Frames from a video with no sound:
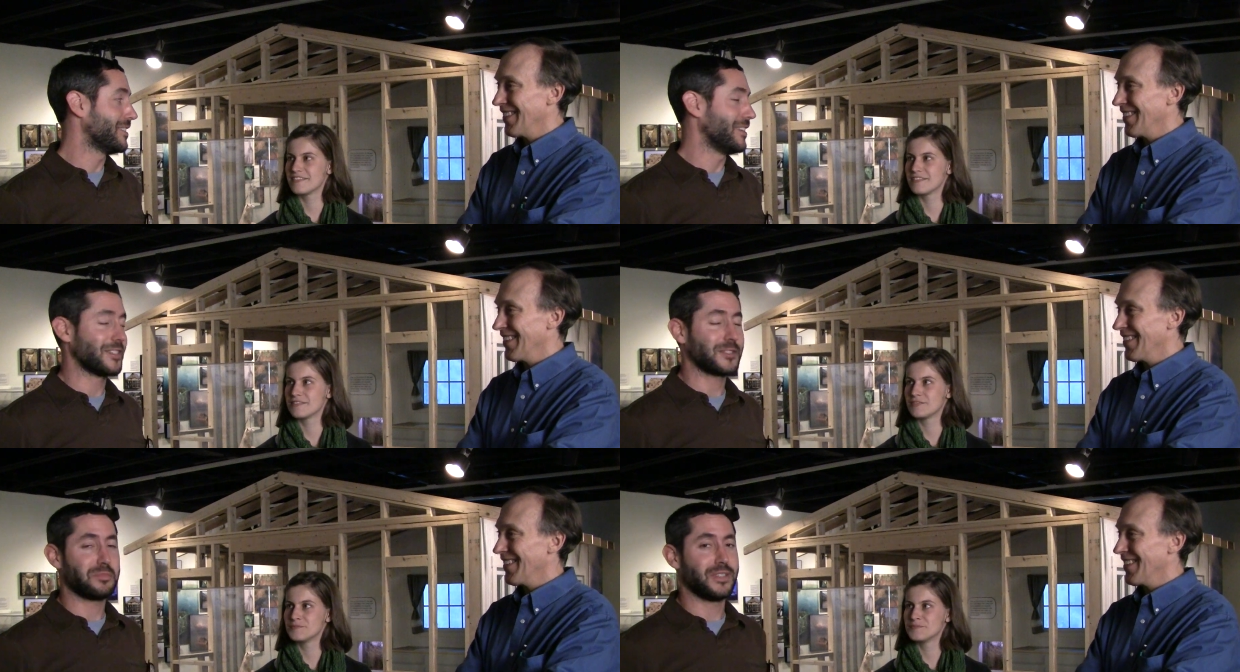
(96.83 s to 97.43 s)

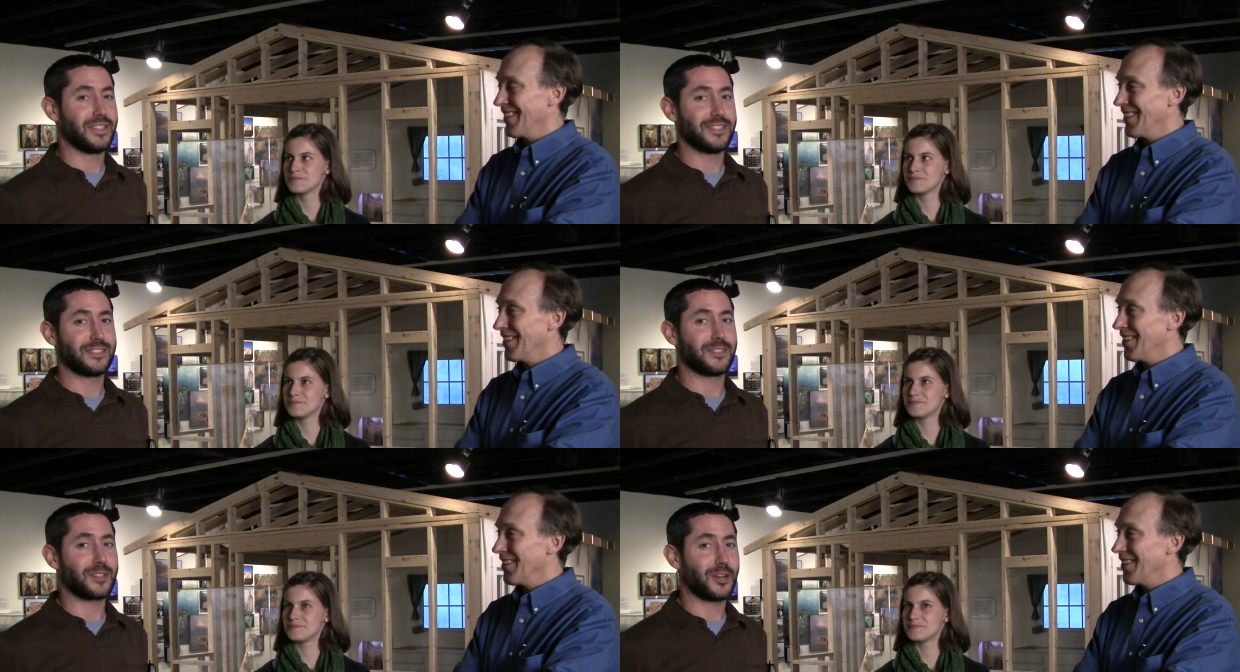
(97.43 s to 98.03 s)
Speaker 1: It
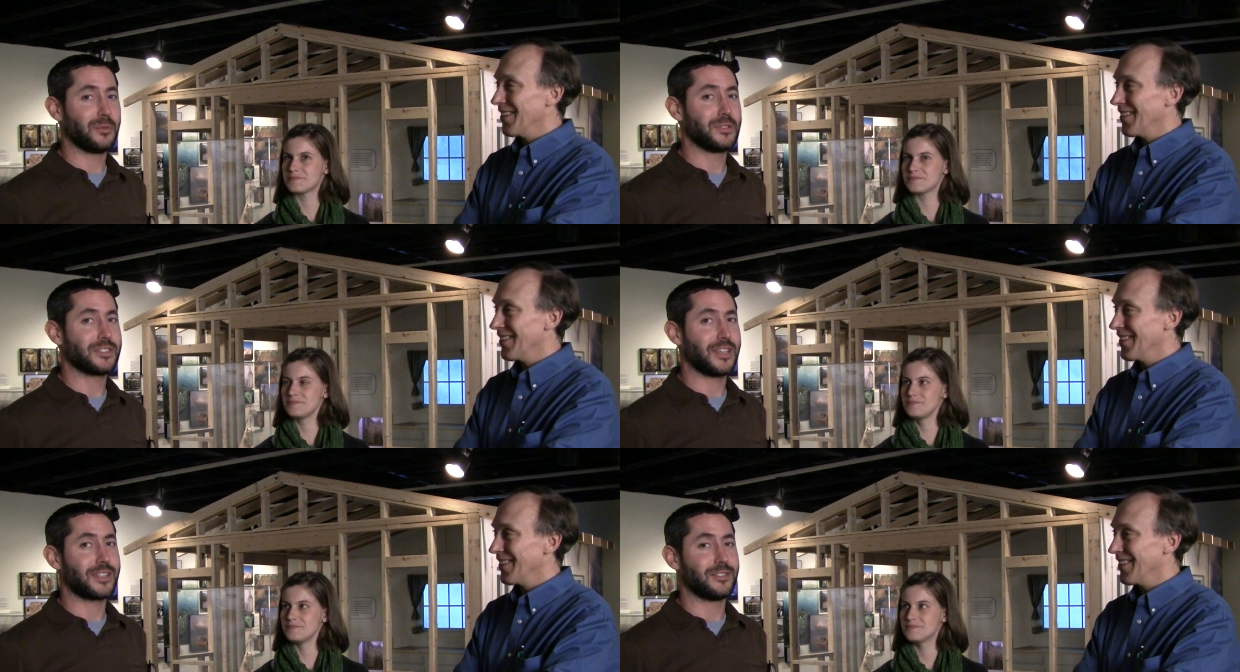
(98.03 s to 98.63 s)
explains the
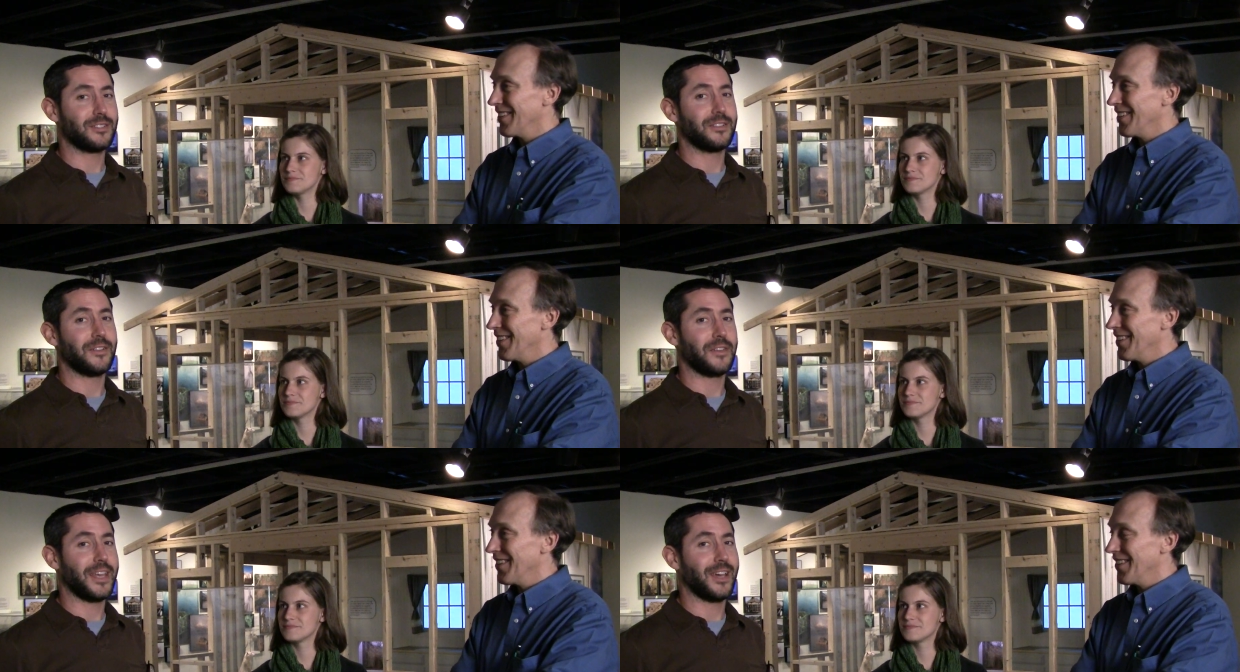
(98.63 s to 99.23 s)
carbon
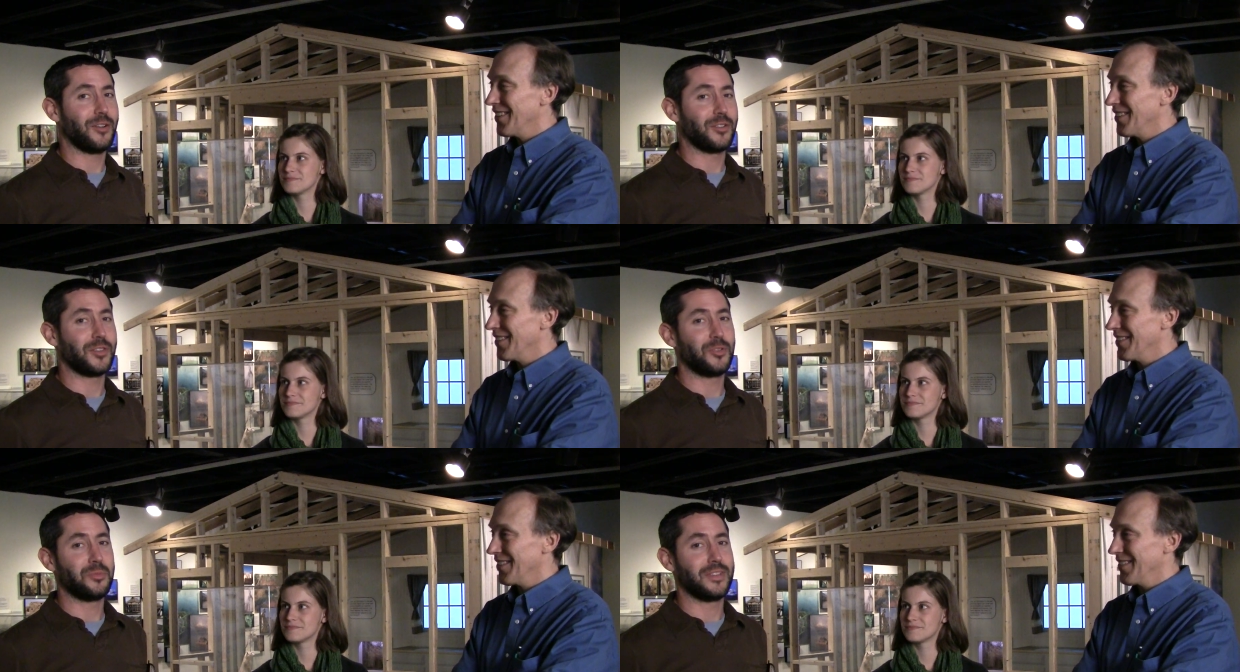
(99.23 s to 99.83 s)
cycle and how
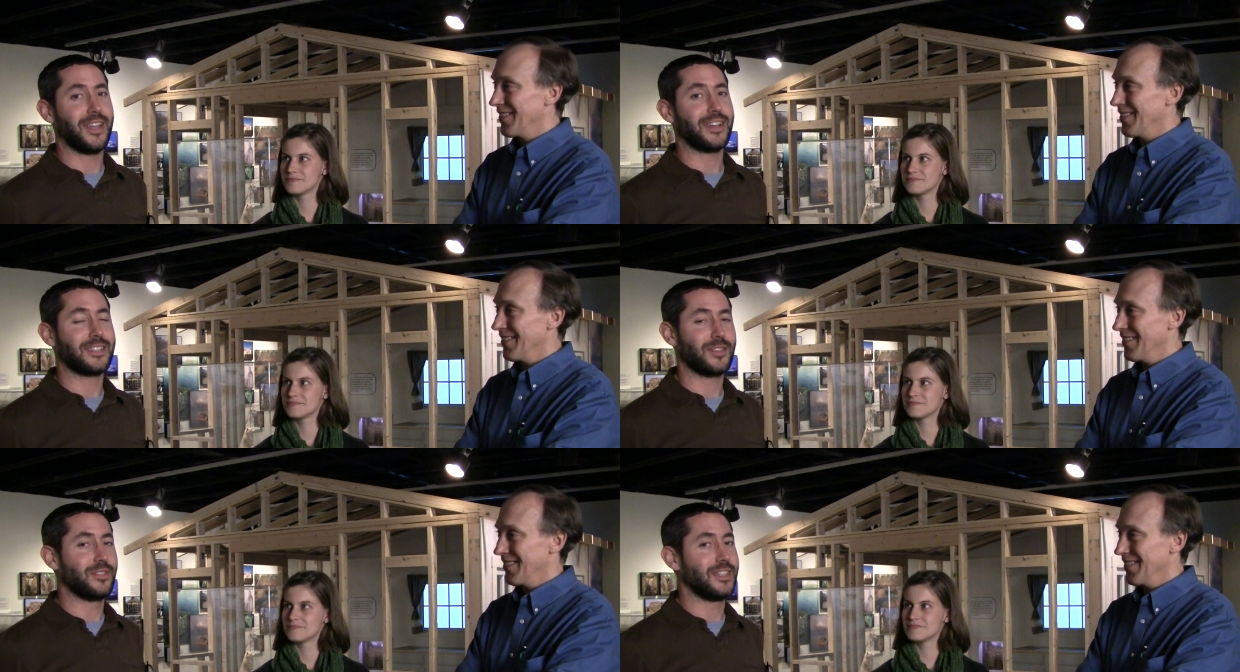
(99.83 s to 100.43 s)
human
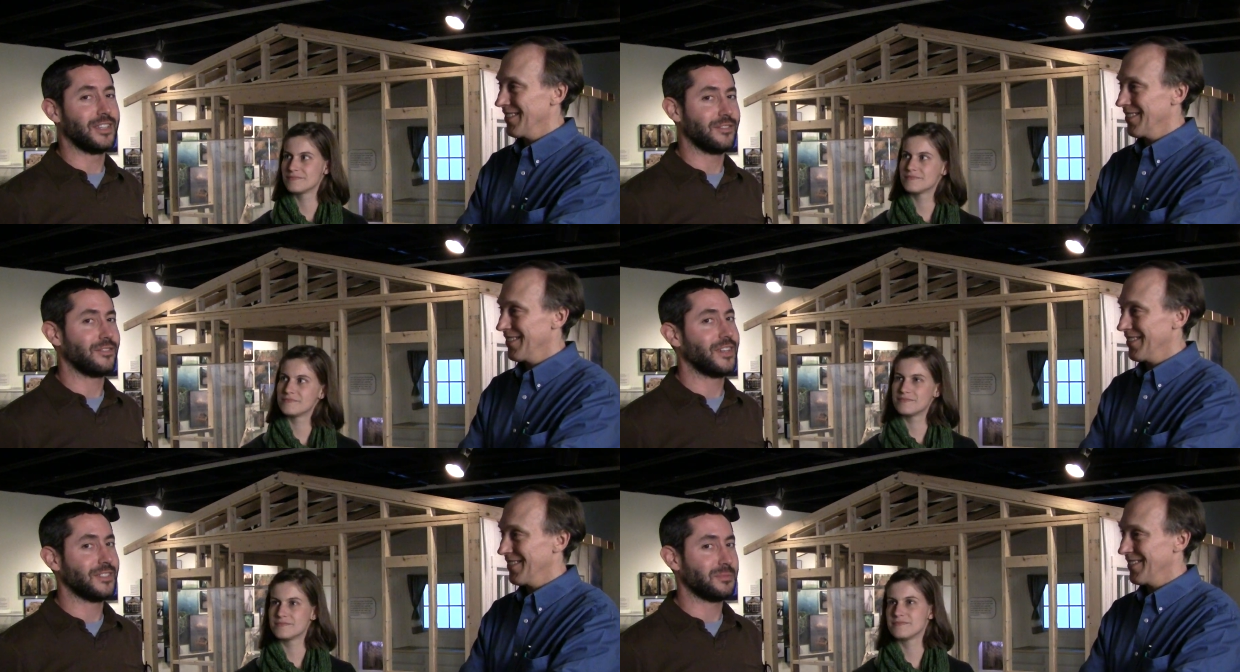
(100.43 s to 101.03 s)
activity
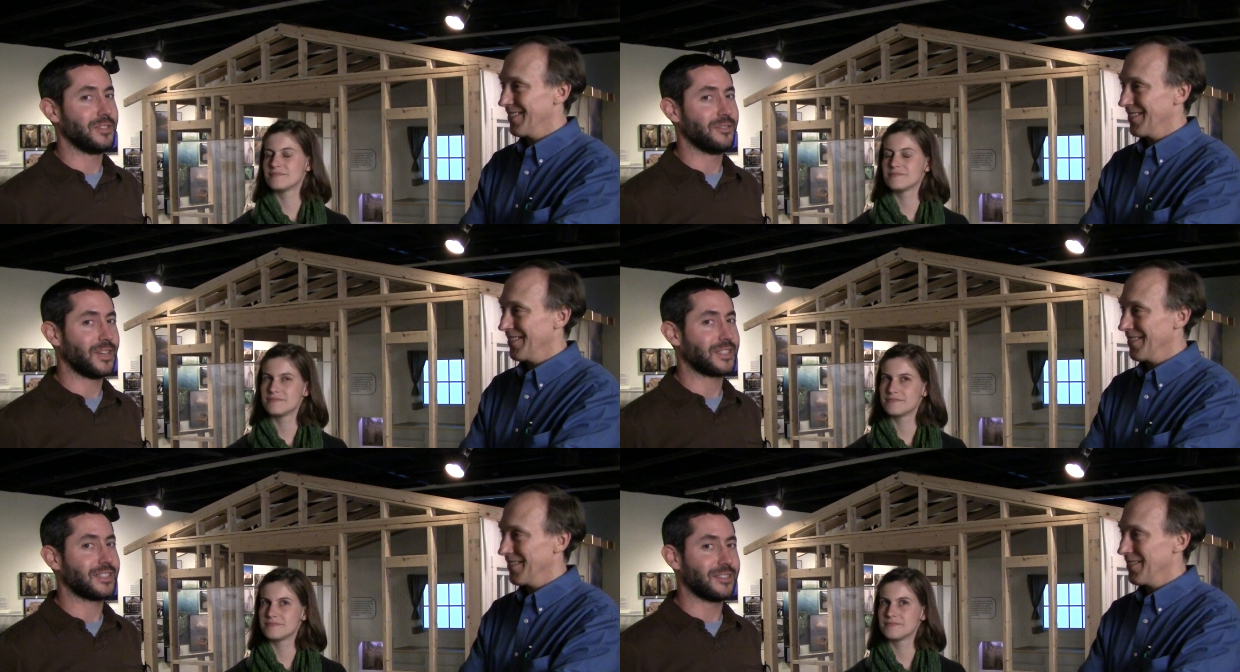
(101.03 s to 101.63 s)
has been
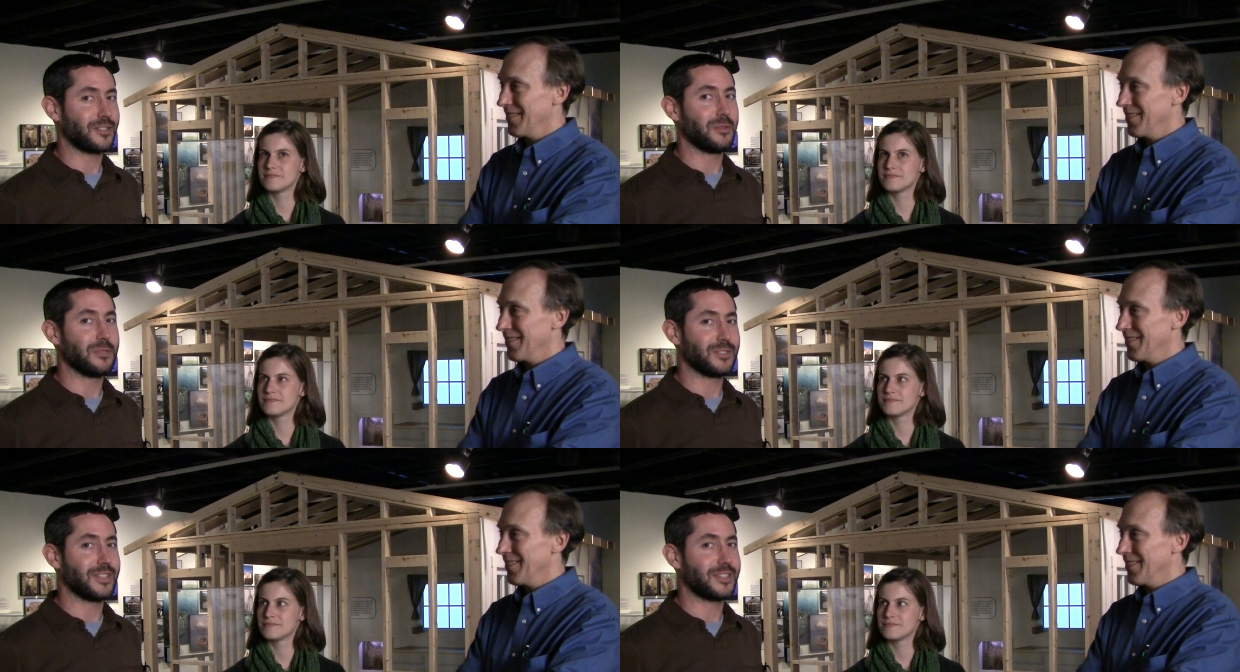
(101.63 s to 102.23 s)
affecting the
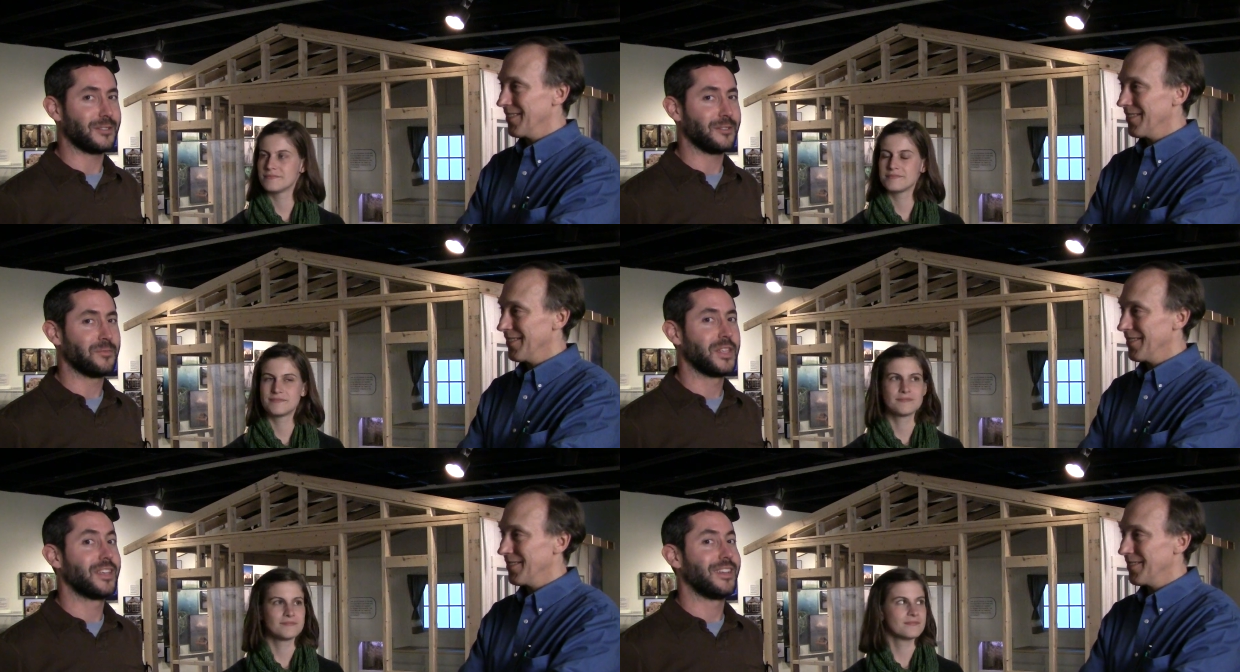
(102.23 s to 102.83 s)
carbon cycle